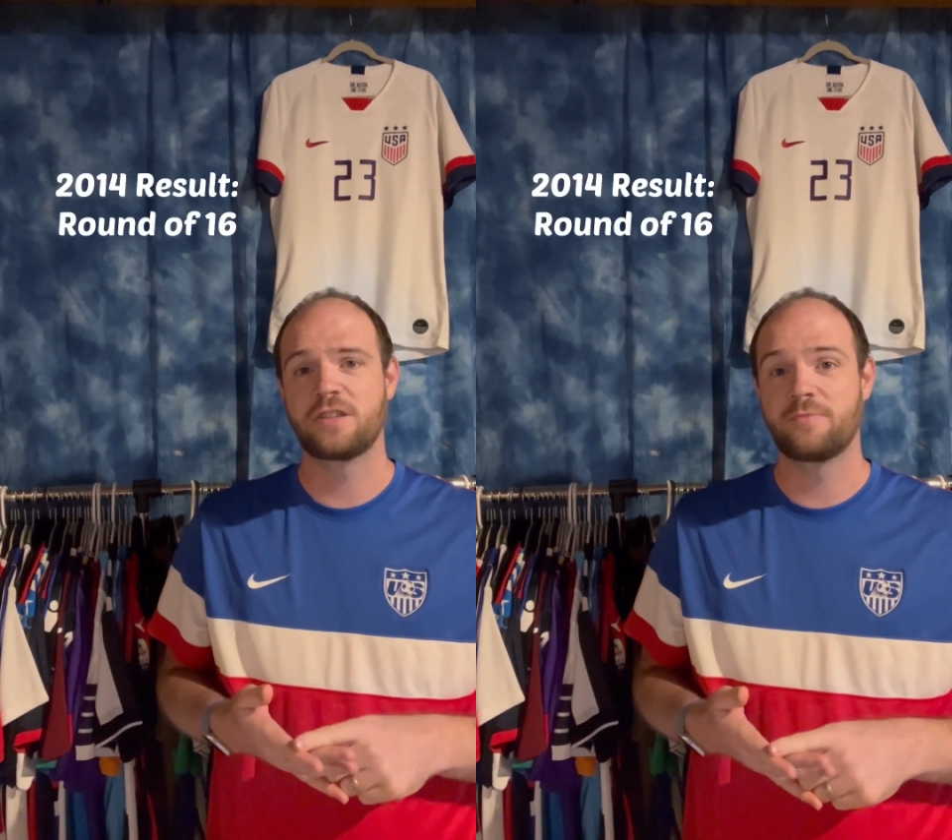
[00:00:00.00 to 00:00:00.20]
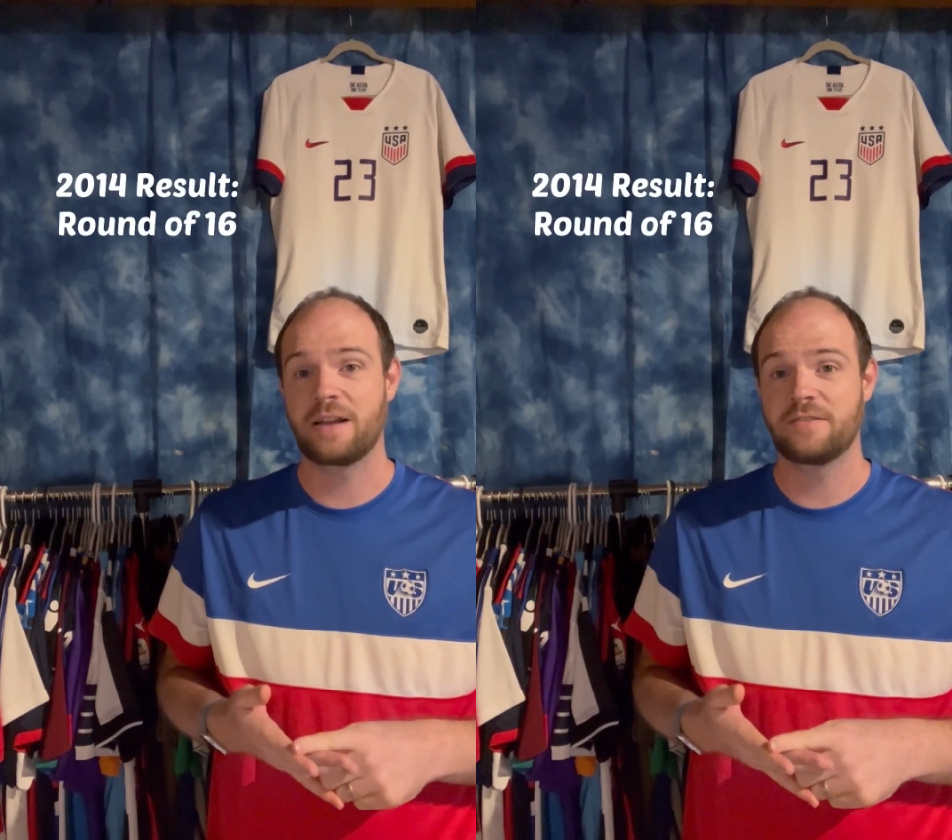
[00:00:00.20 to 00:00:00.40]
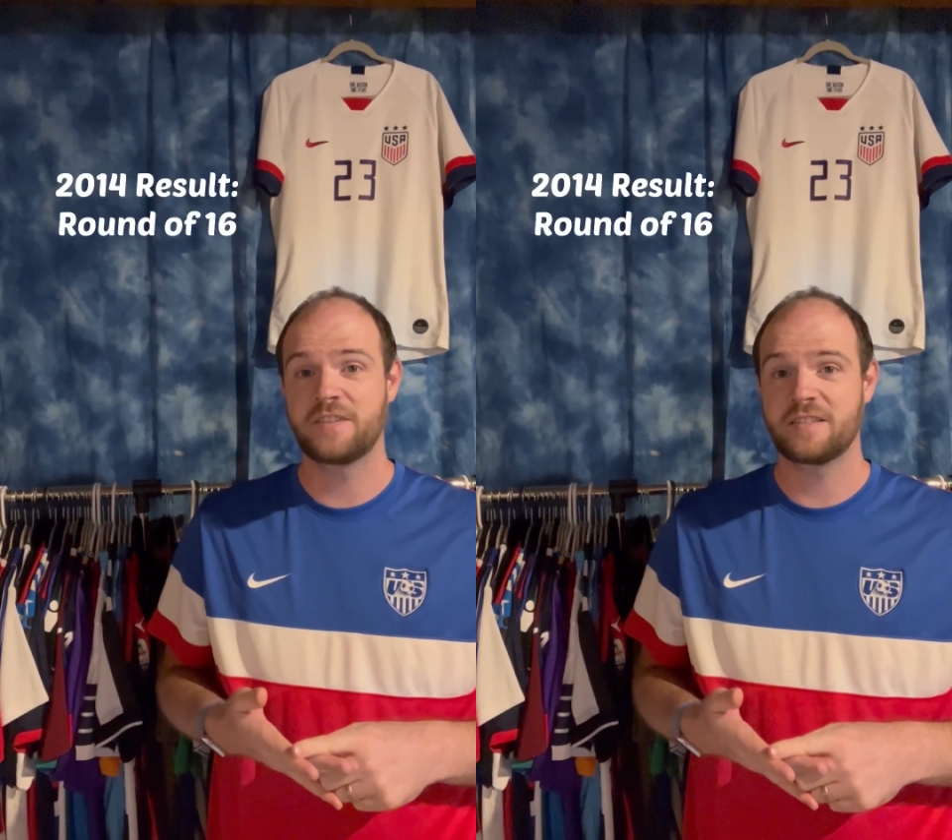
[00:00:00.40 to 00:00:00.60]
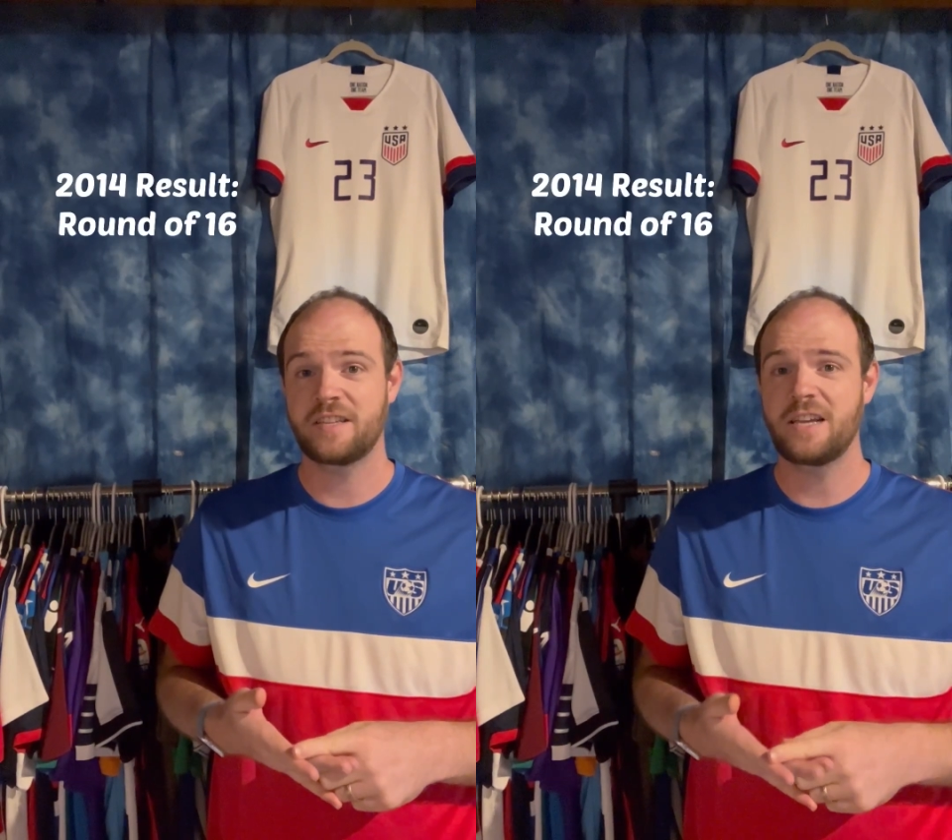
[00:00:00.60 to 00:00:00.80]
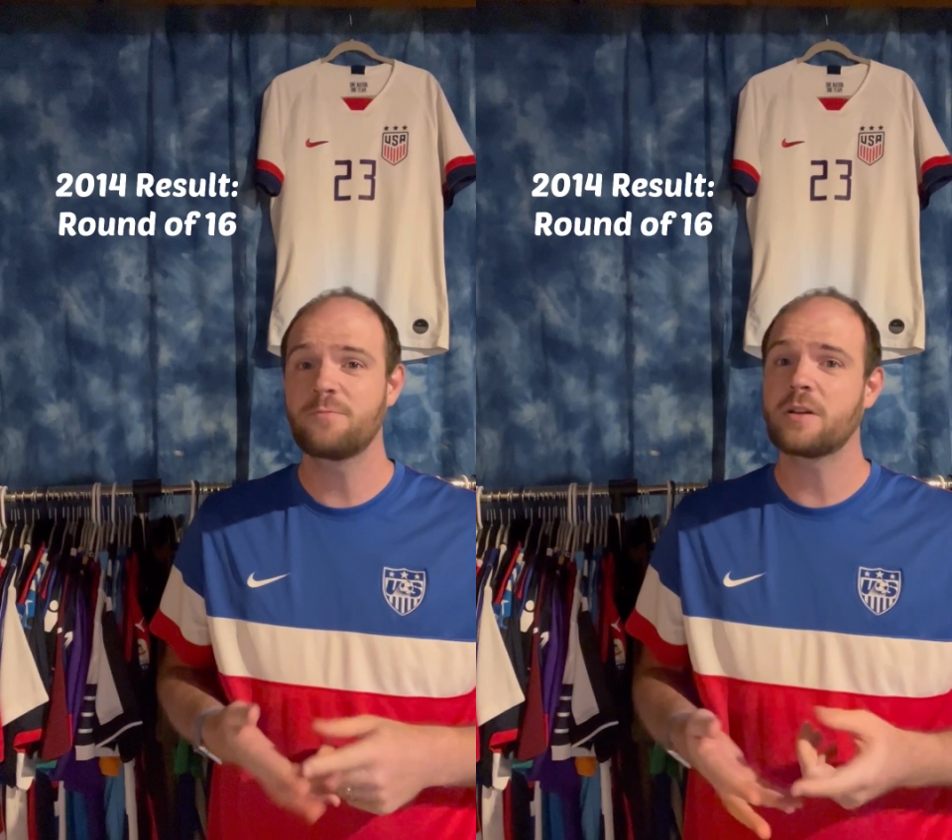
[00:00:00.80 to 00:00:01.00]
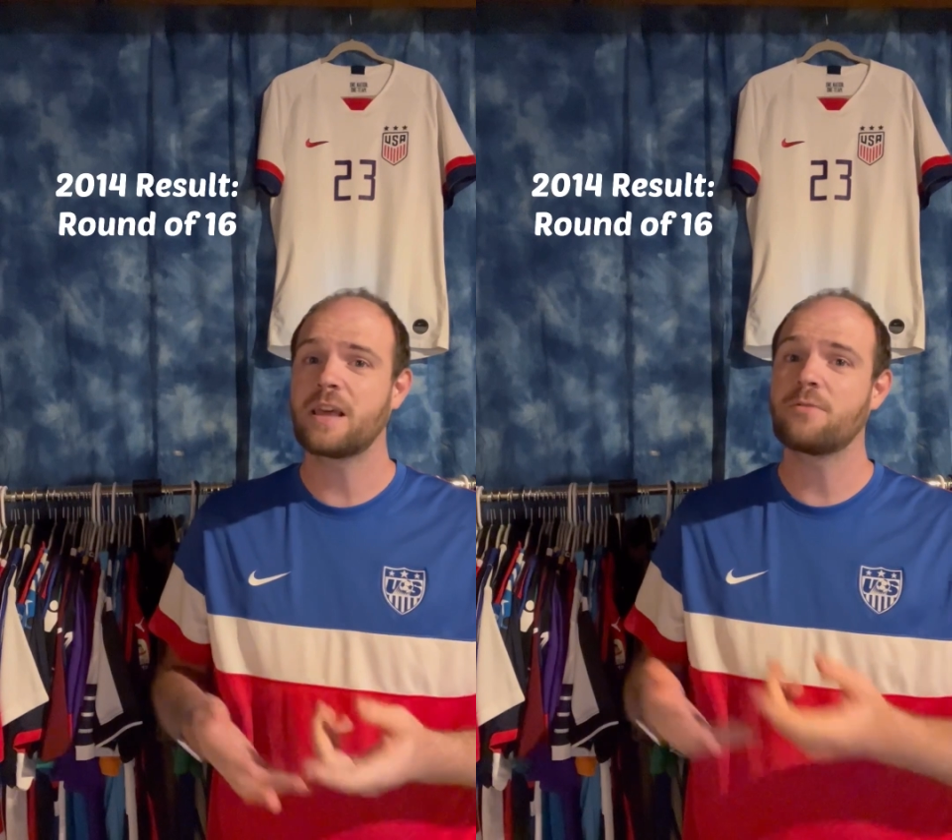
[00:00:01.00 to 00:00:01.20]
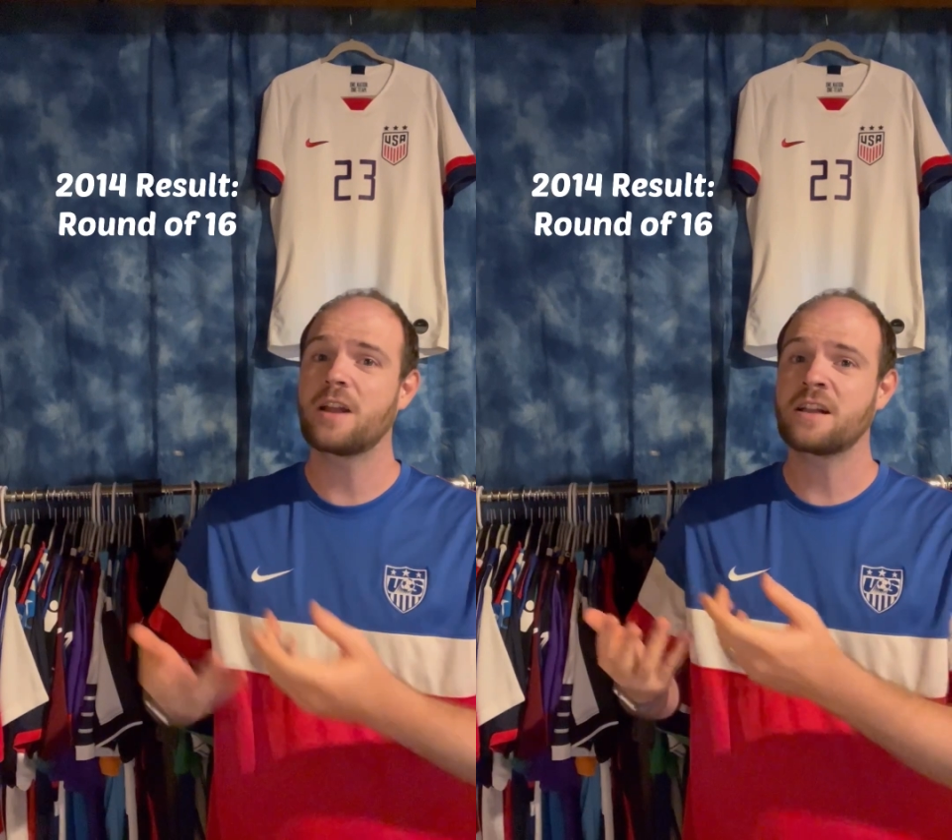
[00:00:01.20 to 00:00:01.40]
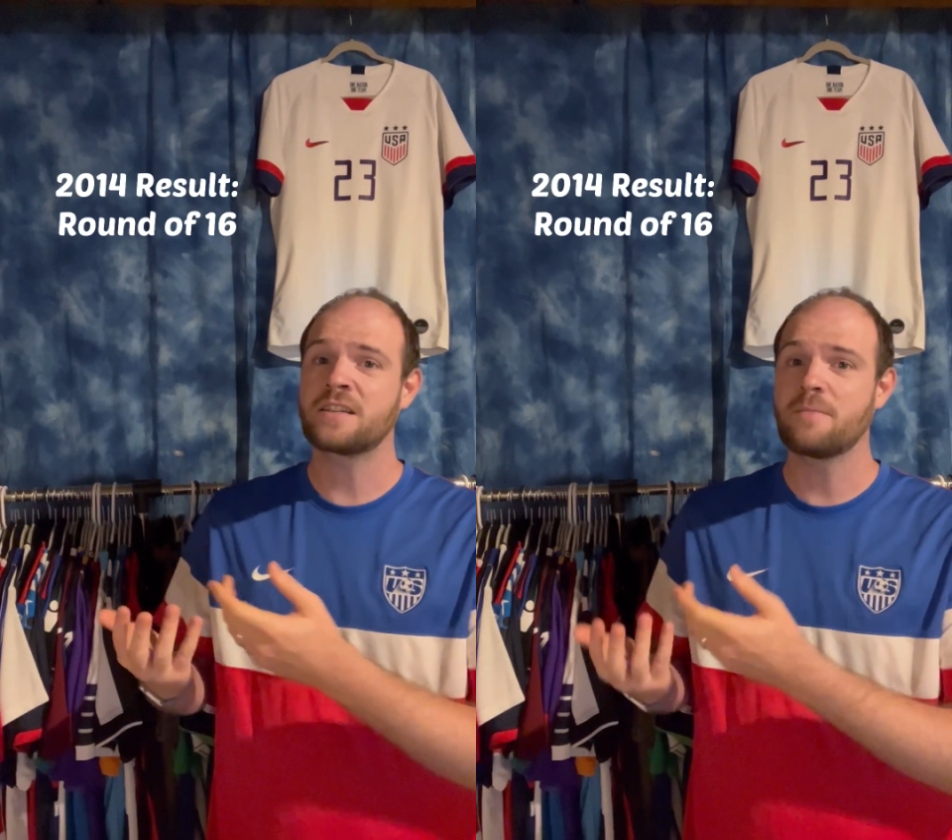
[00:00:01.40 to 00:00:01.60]
in the round of 16 where they were
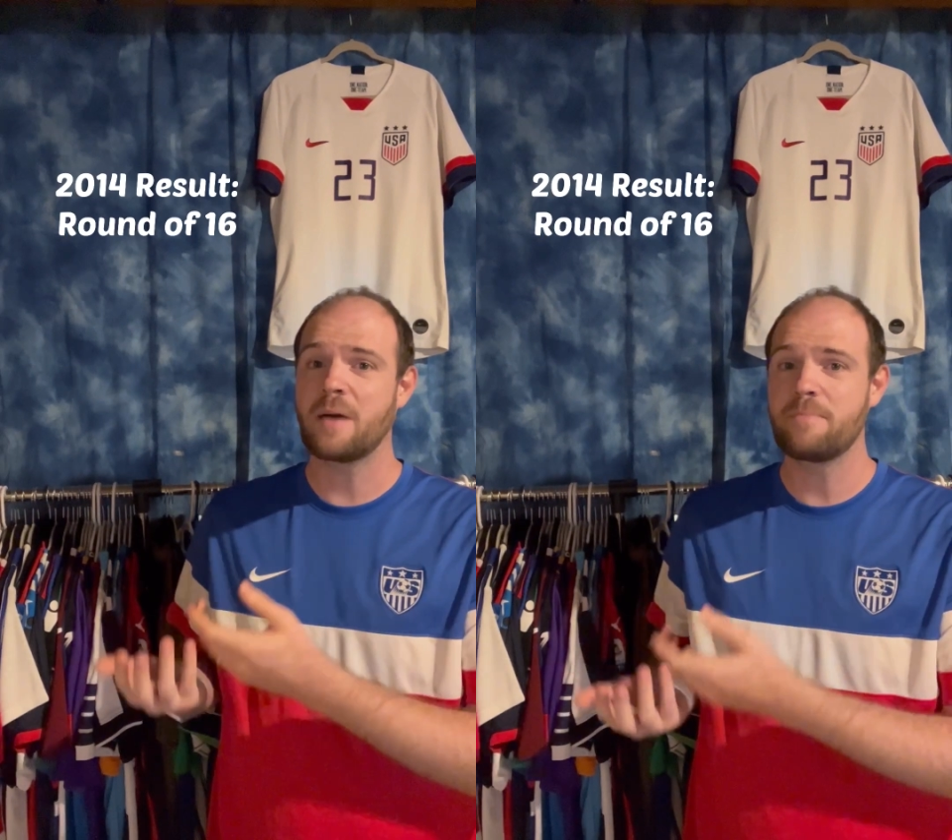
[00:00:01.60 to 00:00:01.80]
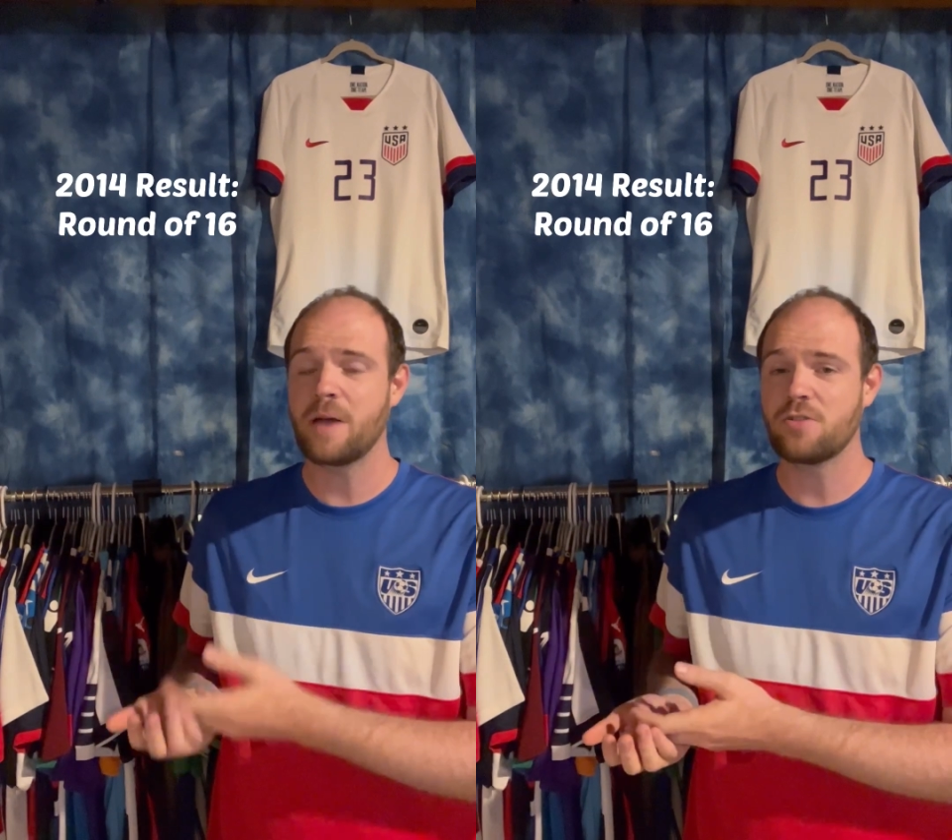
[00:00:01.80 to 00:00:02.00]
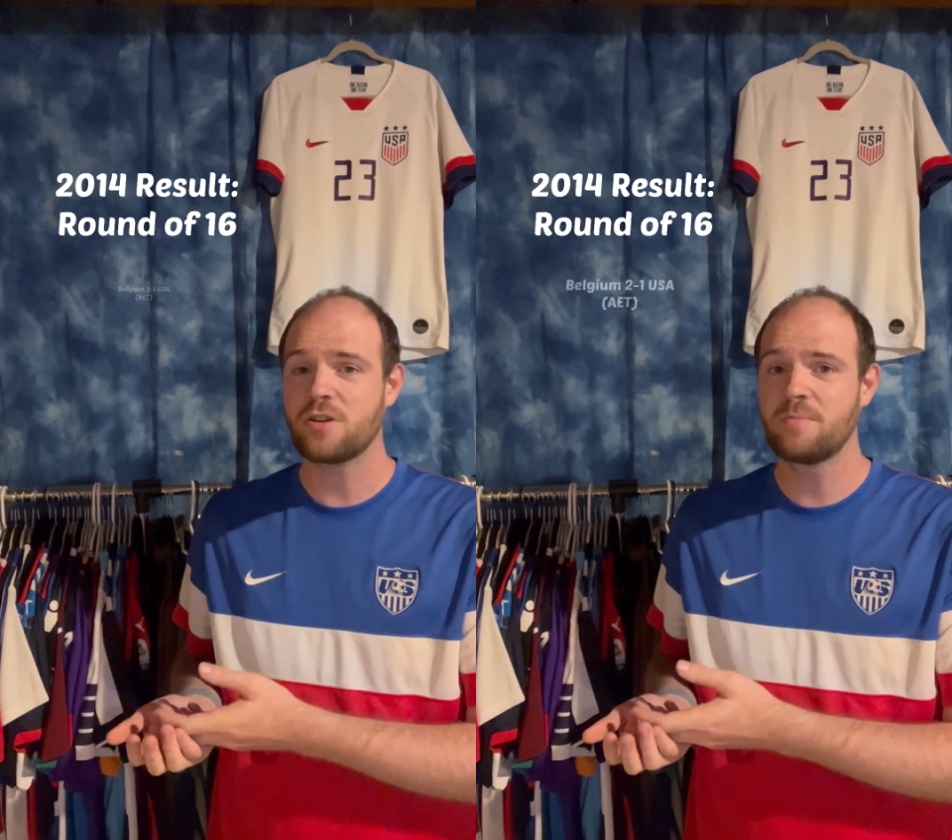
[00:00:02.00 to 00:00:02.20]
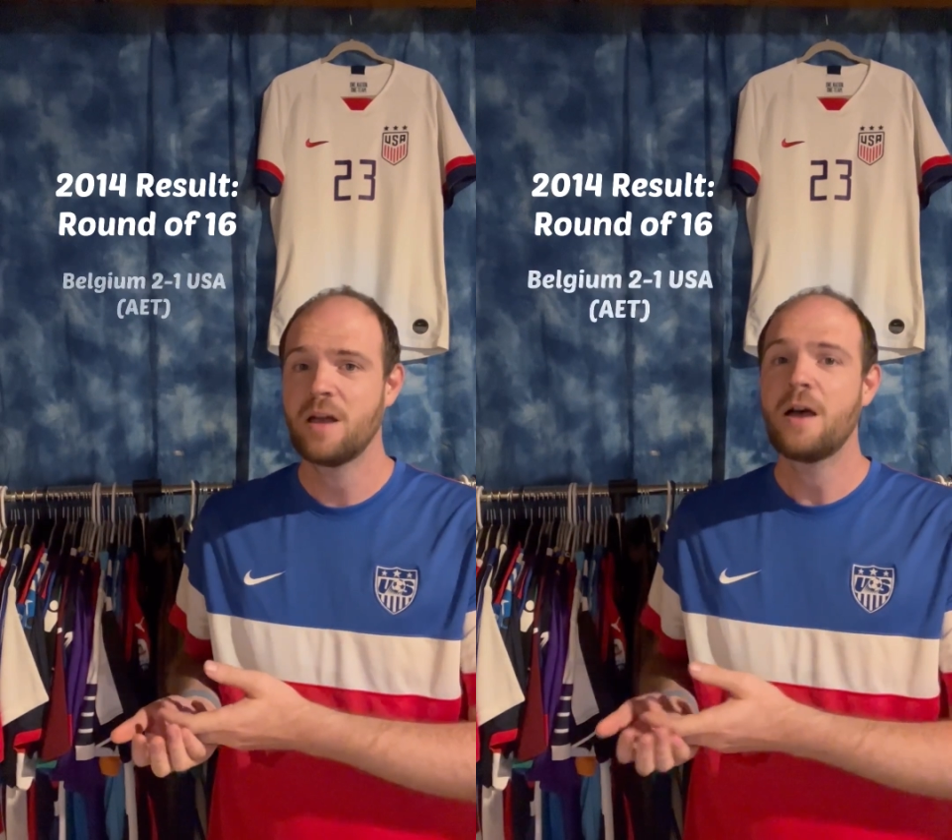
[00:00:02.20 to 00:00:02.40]
knocked out by Belgium,